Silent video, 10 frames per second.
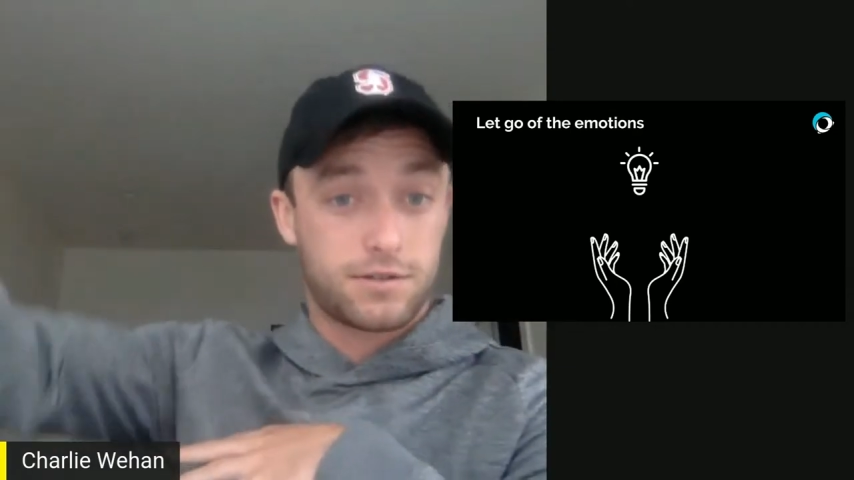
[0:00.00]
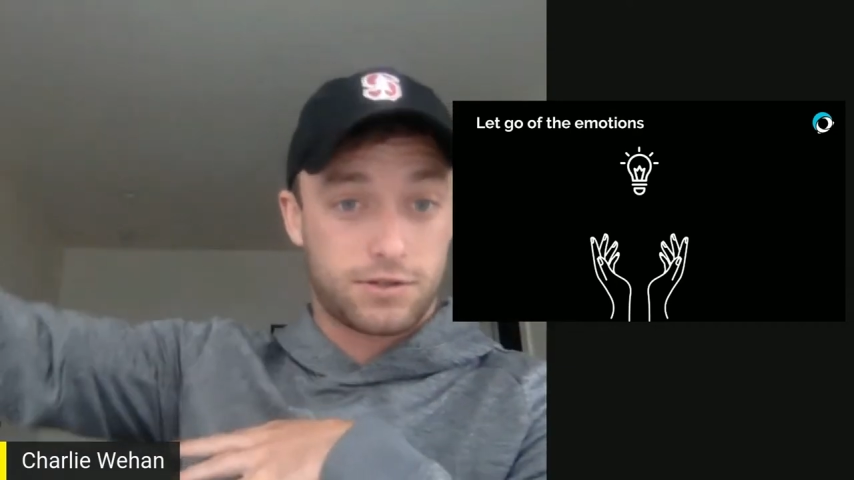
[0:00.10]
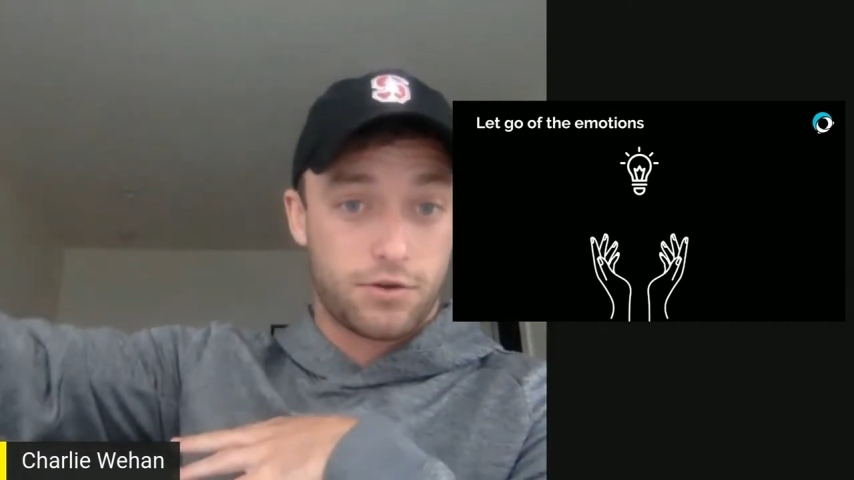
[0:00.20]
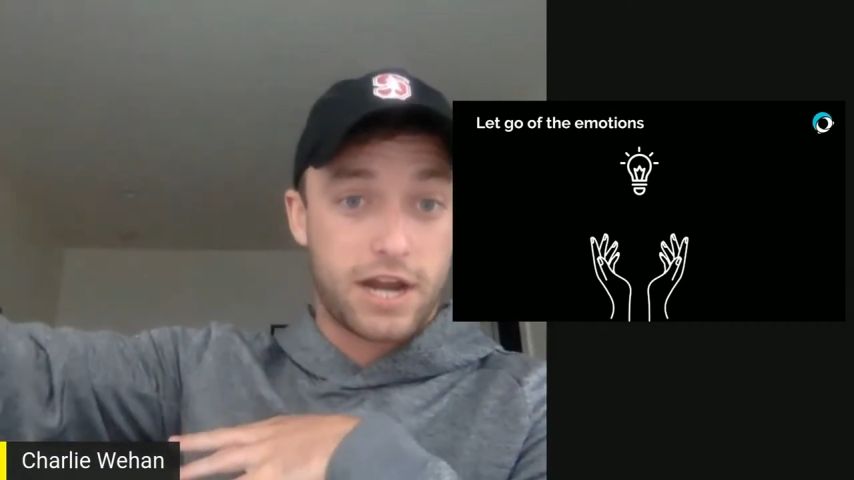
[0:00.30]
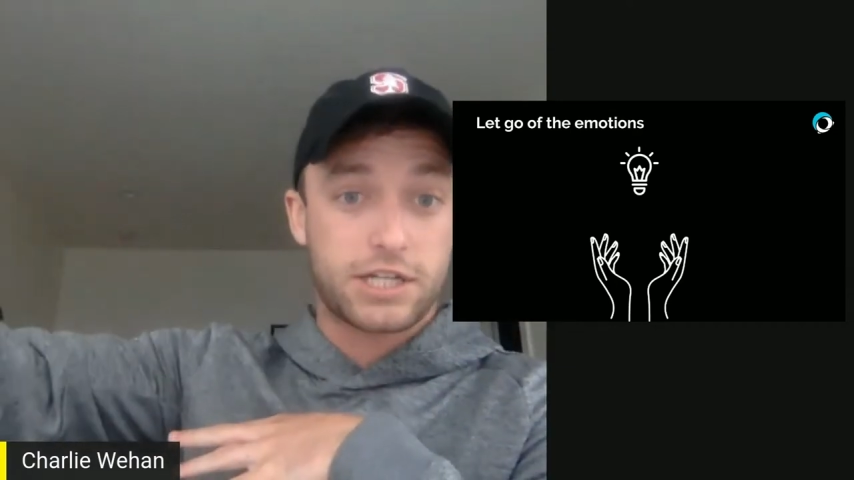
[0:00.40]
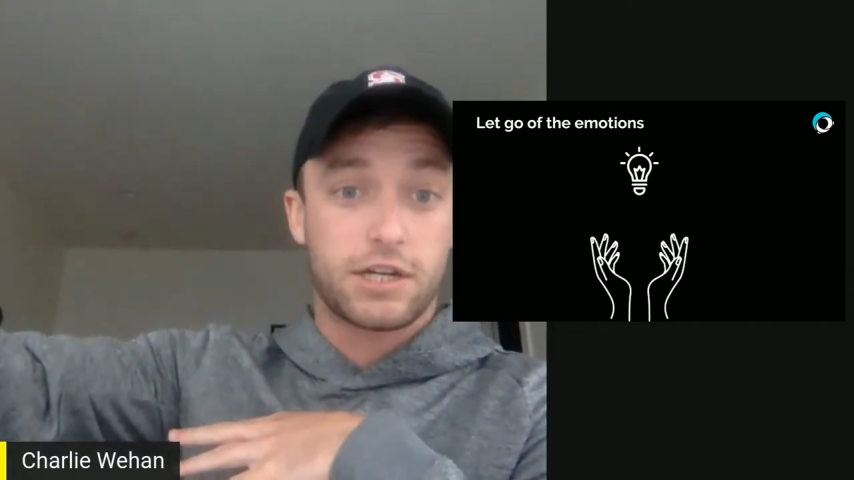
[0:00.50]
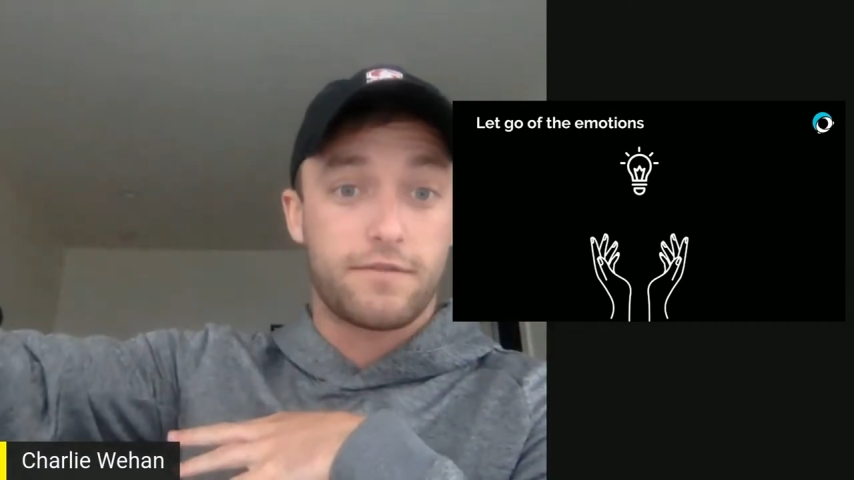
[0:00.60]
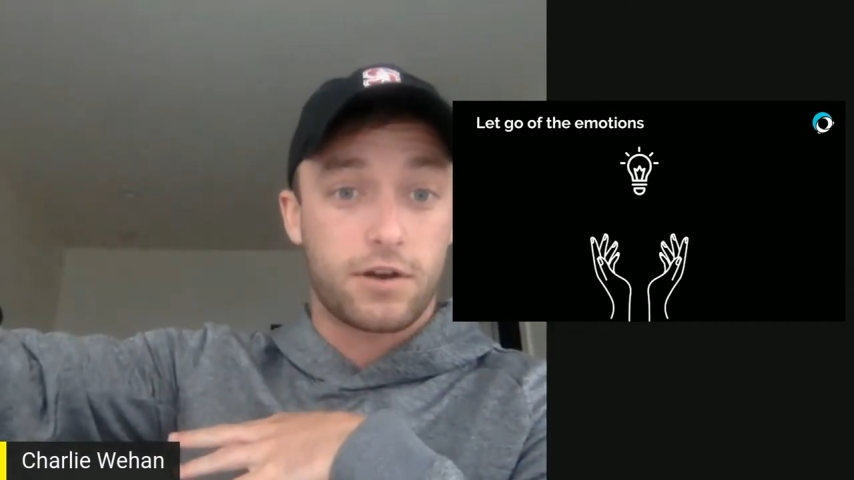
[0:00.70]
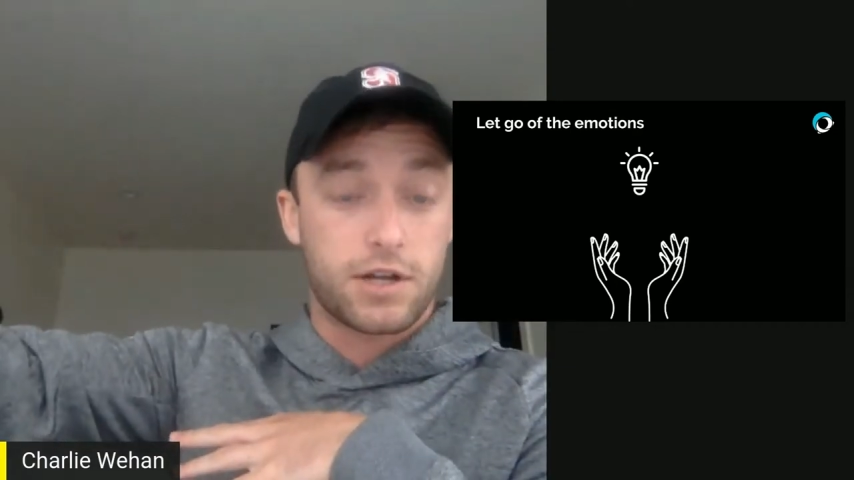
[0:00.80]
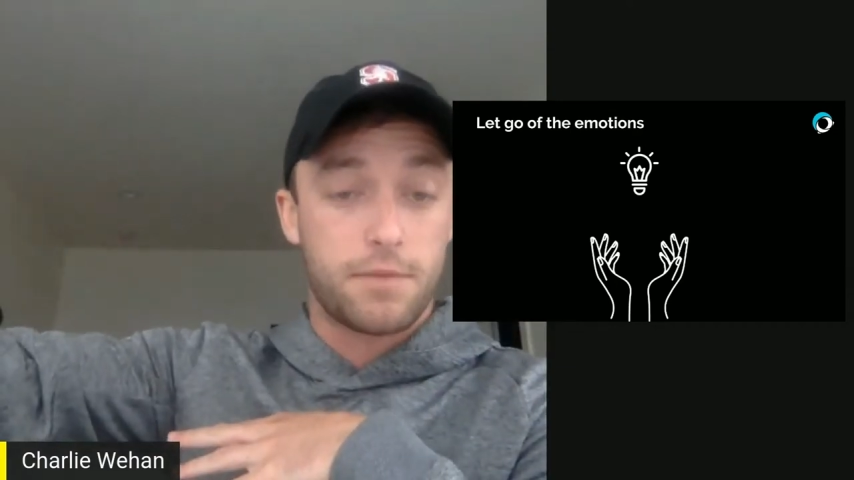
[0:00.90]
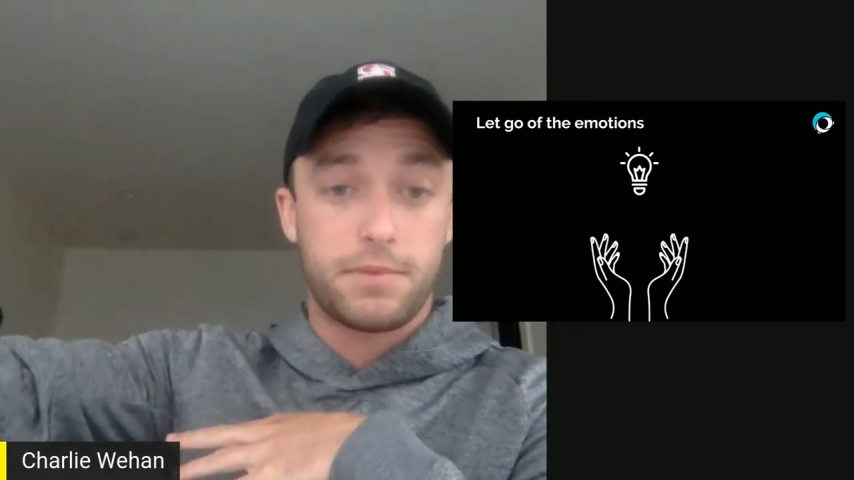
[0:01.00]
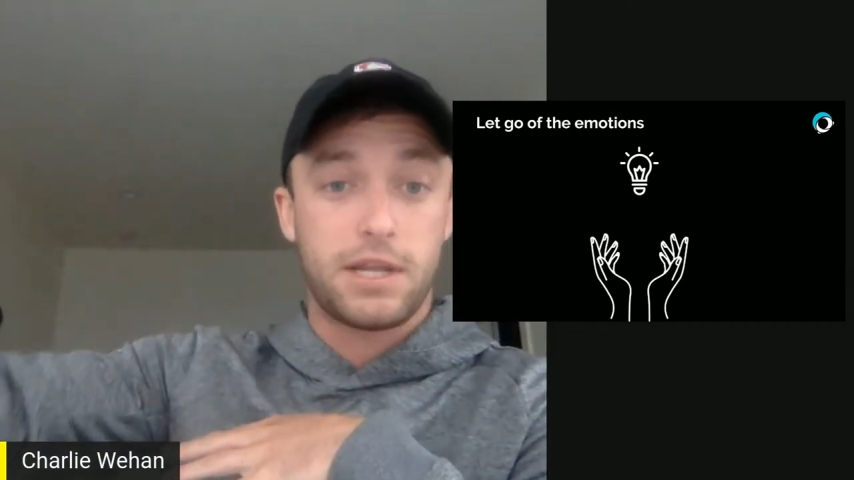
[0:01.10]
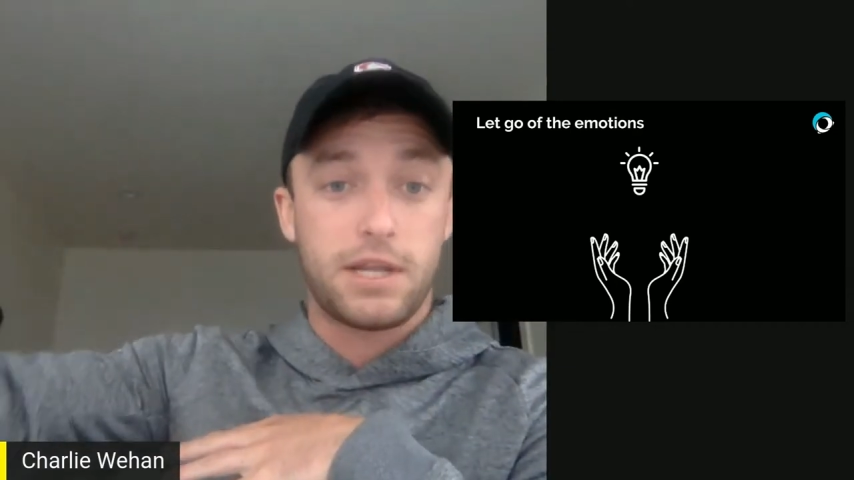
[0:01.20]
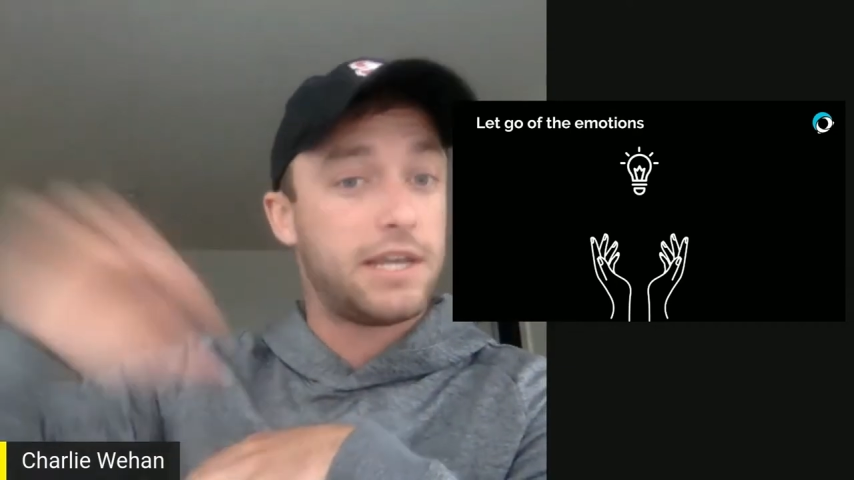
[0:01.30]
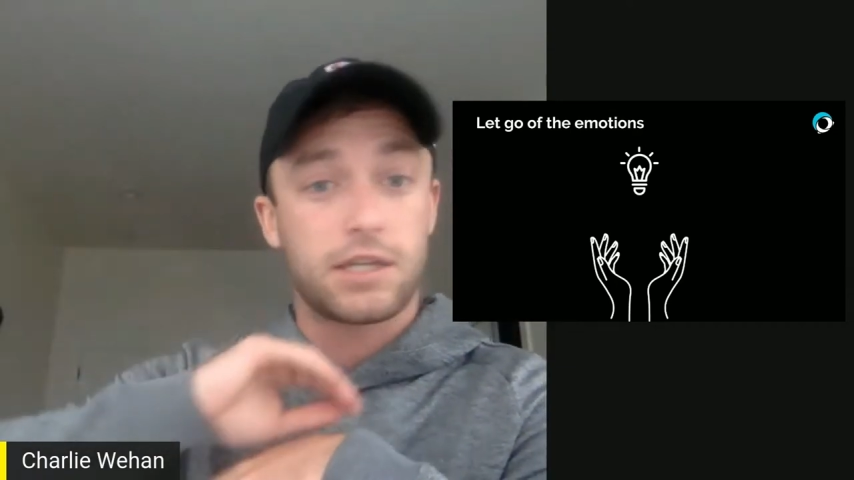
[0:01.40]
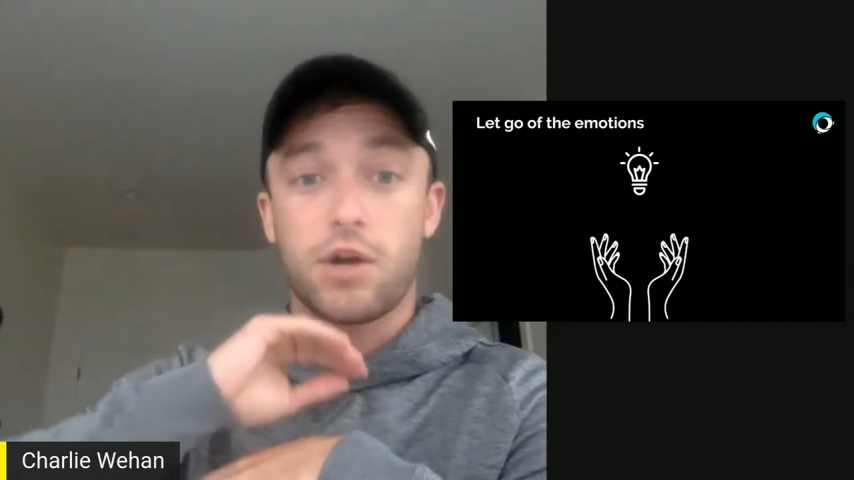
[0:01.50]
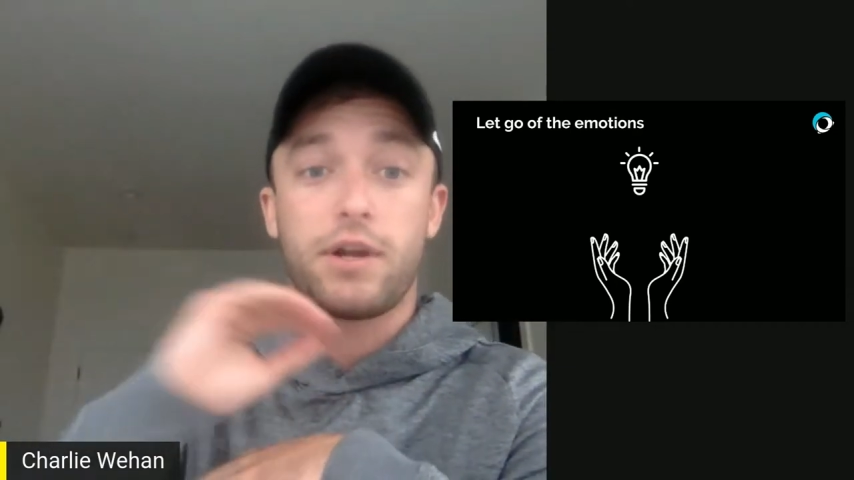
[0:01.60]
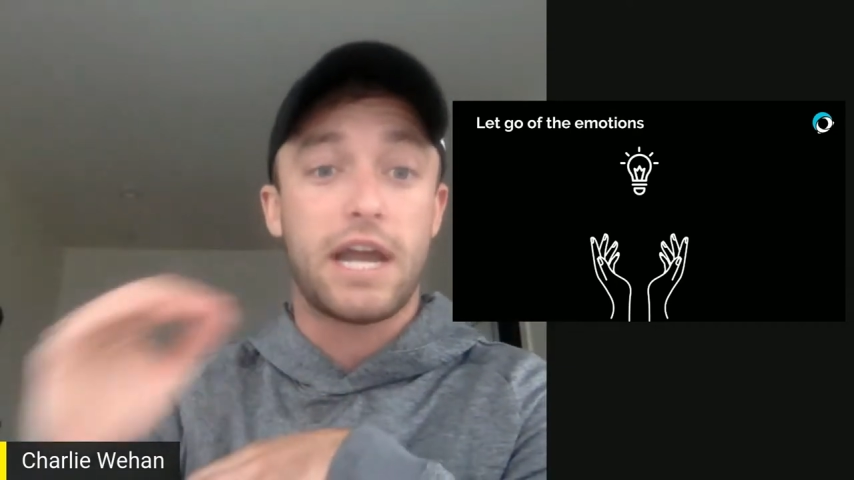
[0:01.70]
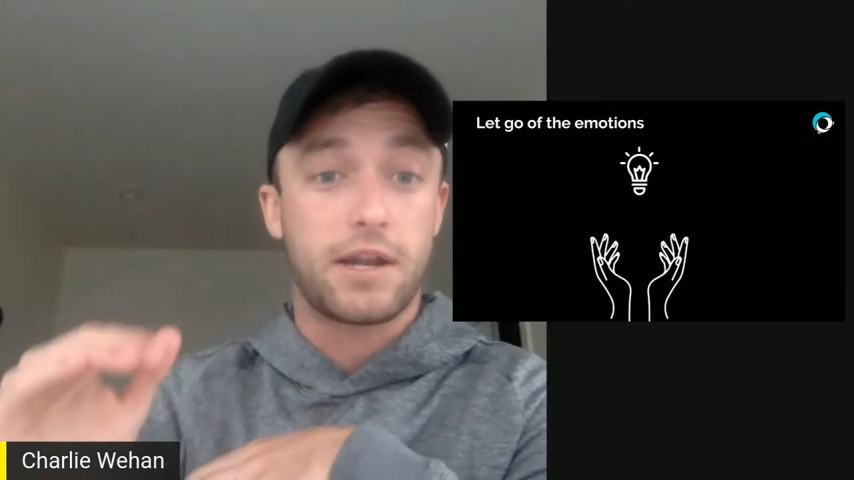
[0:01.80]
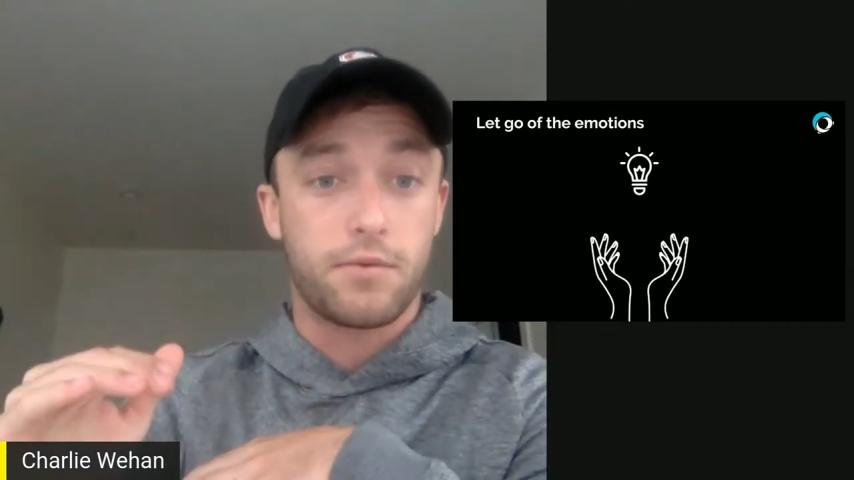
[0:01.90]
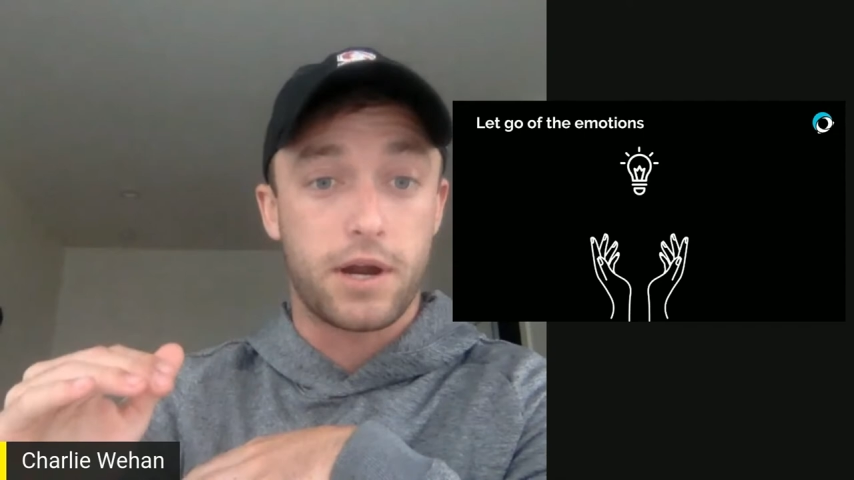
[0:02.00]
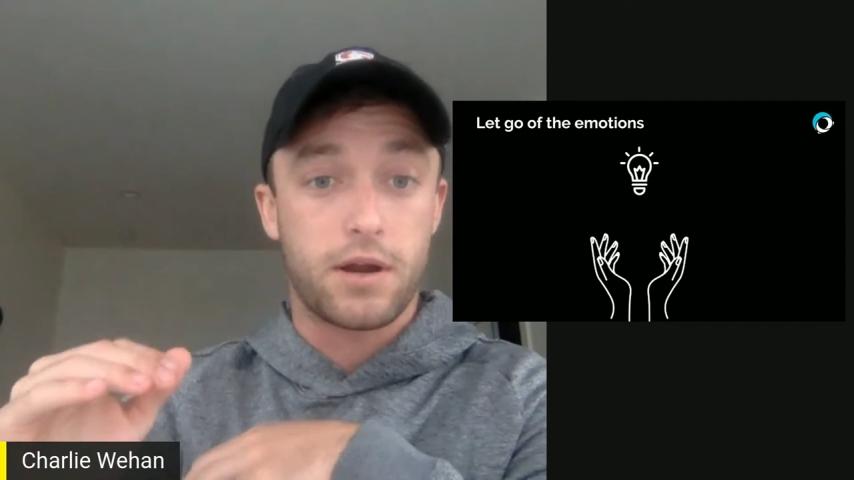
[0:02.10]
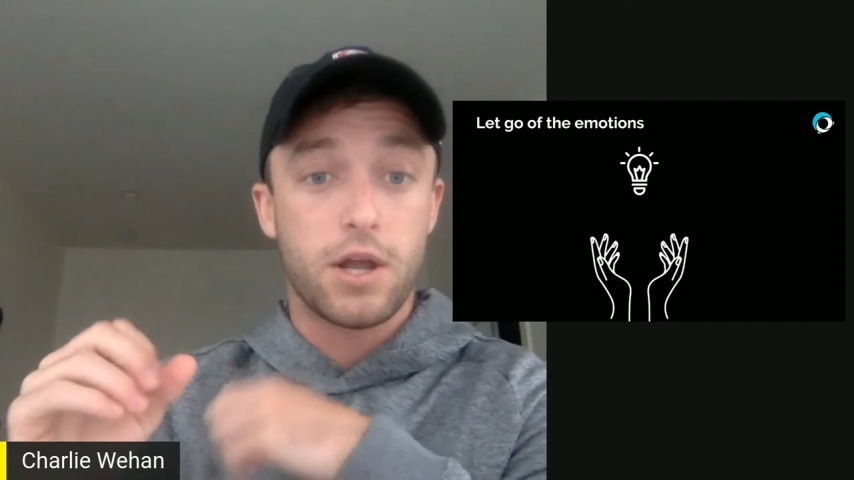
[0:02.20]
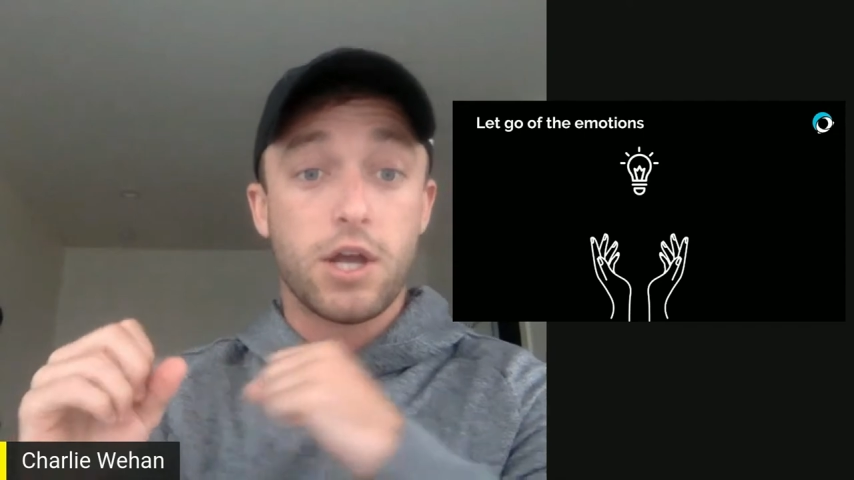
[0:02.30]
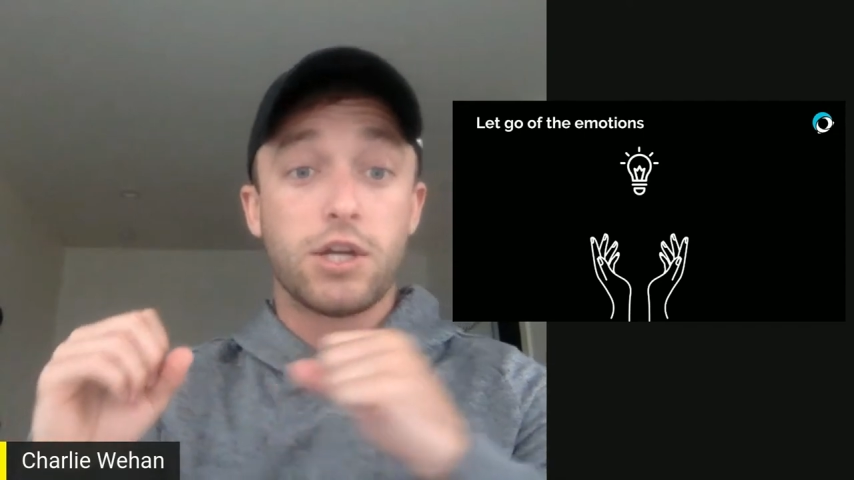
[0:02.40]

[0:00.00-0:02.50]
direction of our company isn't going anywhere.